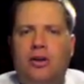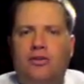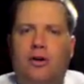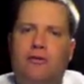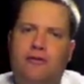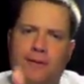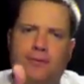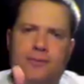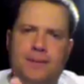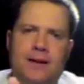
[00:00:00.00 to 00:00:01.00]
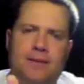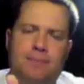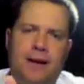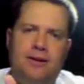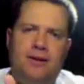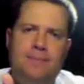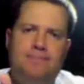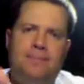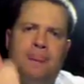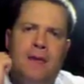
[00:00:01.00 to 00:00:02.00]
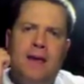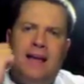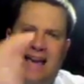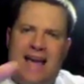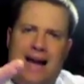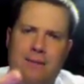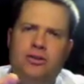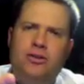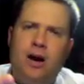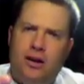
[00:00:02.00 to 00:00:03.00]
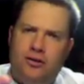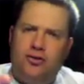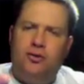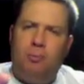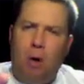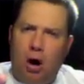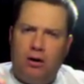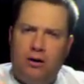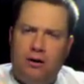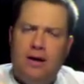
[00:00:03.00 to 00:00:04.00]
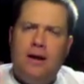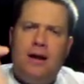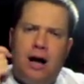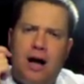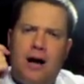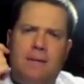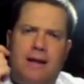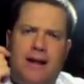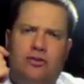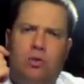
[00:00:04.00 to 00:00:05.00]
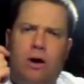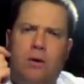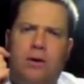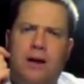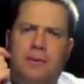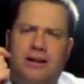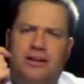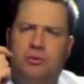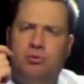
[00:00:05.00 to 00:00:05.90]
So film speed picked up, cameras got smaller, and that's why we're able to get